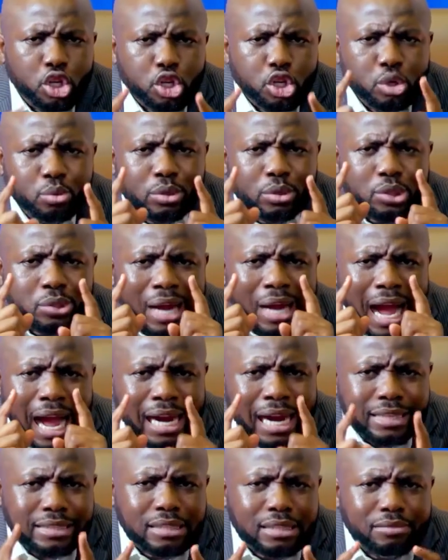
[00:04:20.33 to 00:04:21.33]
you want to
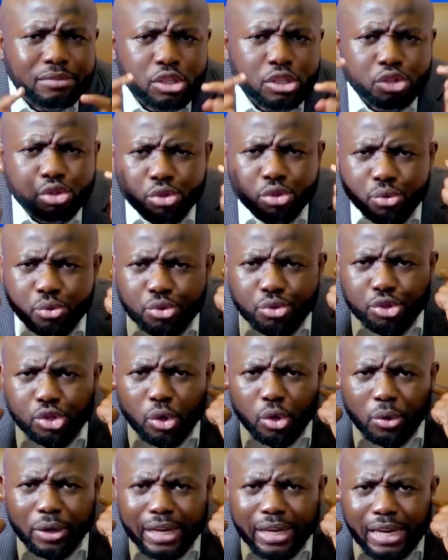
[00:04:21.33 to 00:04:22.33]
actively use
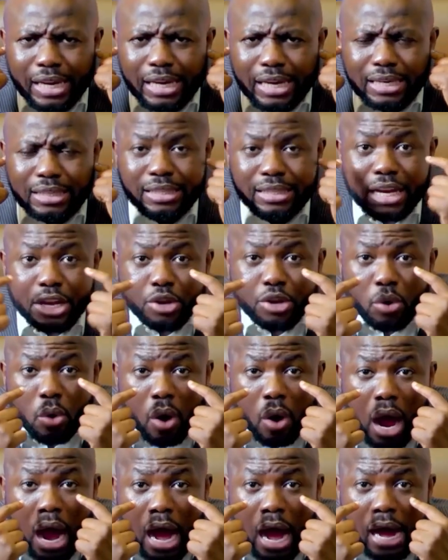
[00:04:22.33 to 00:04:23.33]
your ears and
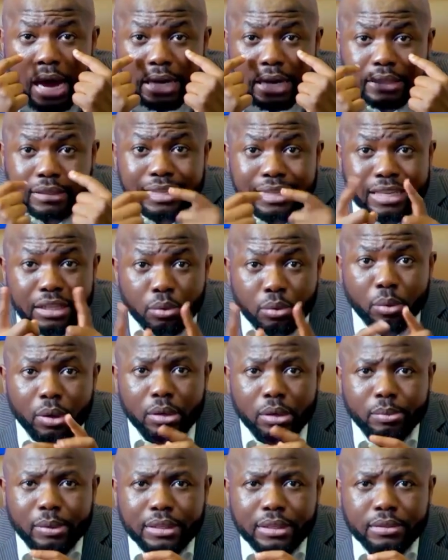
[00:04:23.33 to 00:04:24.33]
your eyes in the
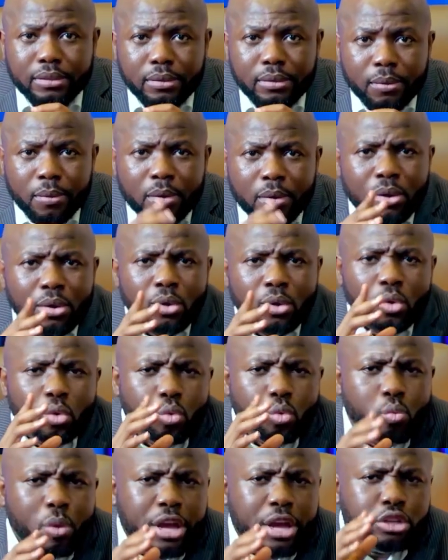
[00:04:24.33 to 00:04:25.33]
workplace.
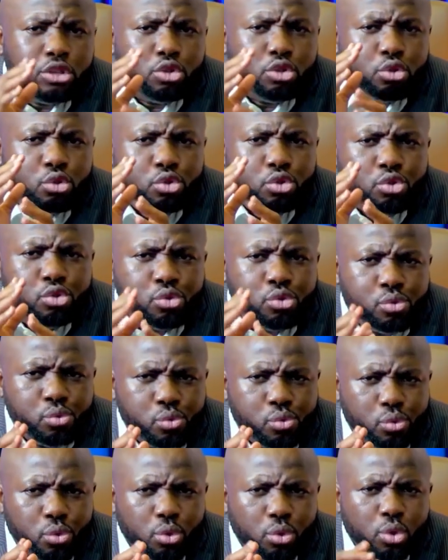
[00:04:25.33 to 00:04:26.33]
When you do,
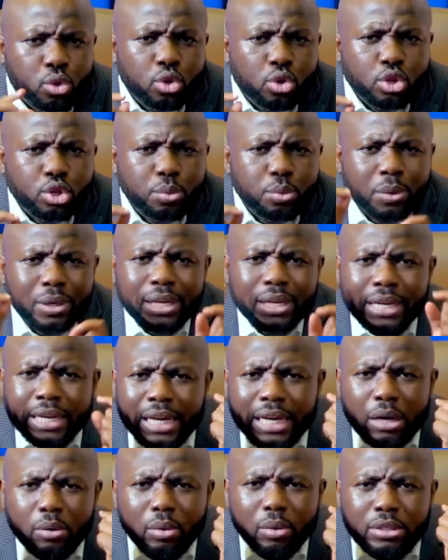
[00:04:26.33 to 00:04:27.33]
you will
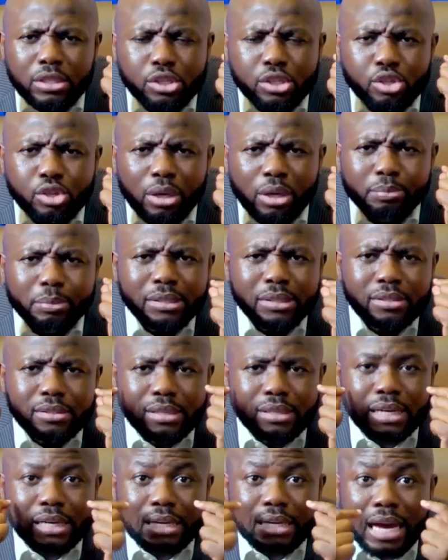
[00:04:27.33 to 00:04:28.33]
hear what is not being
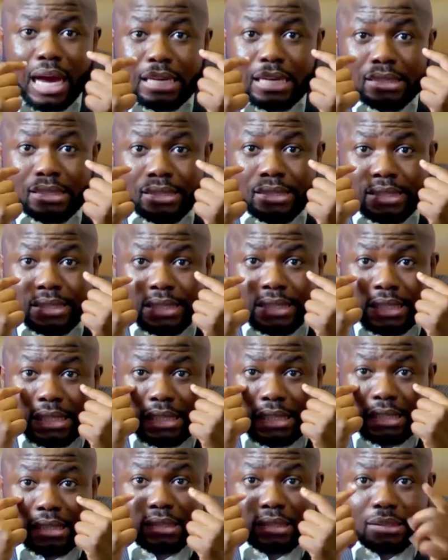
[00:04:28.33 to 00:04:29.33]
said and
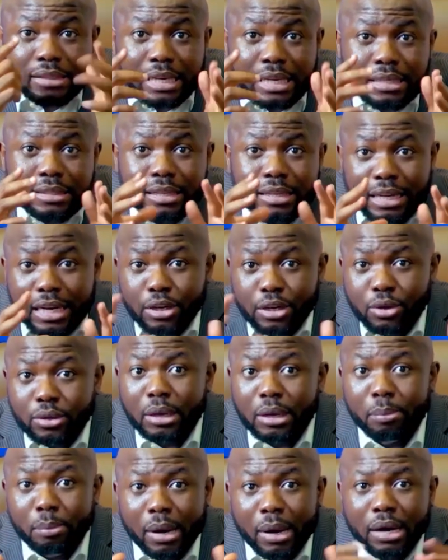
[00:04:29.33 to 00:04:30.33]
see the things that are not
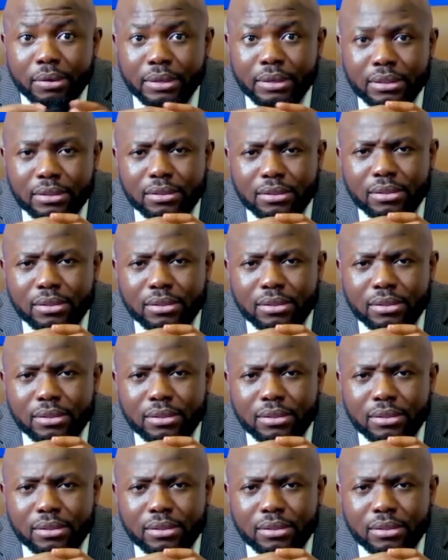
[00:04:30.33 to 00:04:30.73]
apparent.